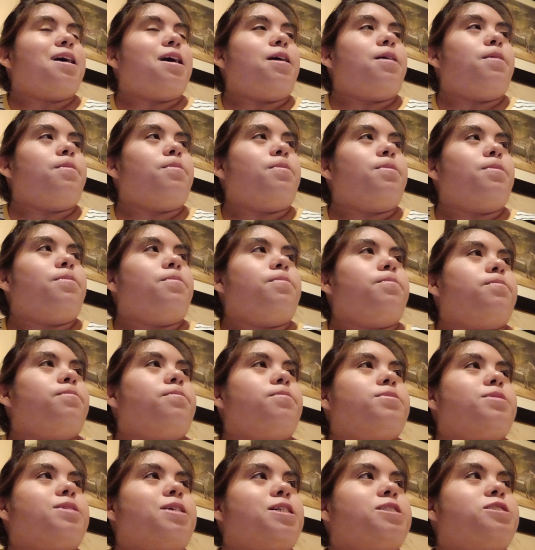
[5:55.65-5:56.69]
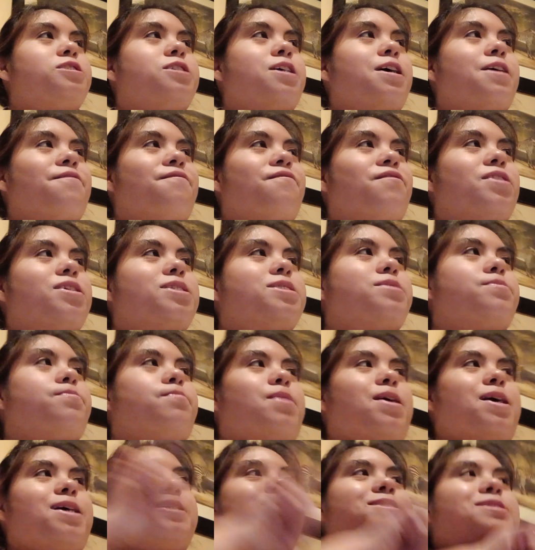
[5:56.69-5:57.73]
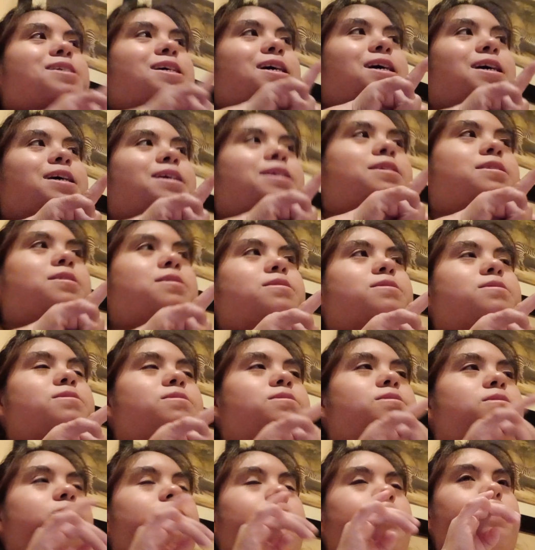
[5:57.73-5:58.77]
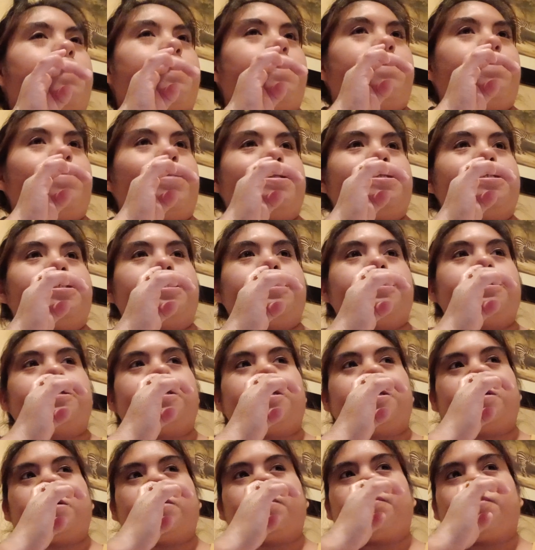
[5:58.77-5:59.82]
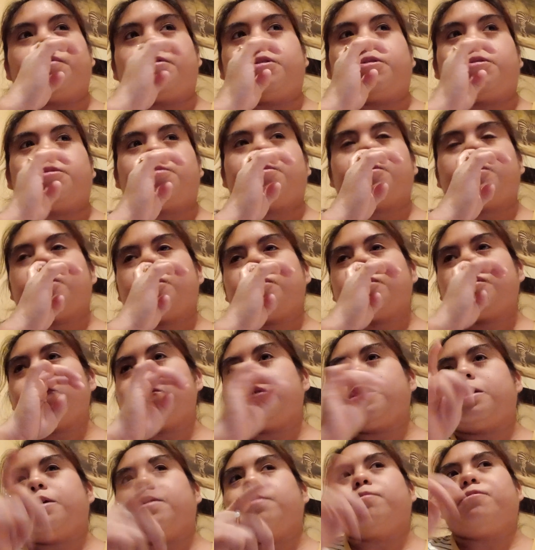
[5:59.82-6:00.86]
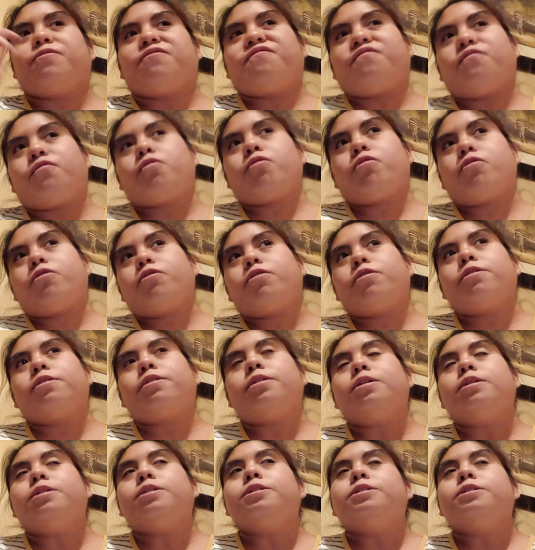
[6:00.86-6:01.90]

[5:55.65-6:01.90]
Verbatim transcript: um, yesterday I fixed my side. Um, I charged the computer the day before.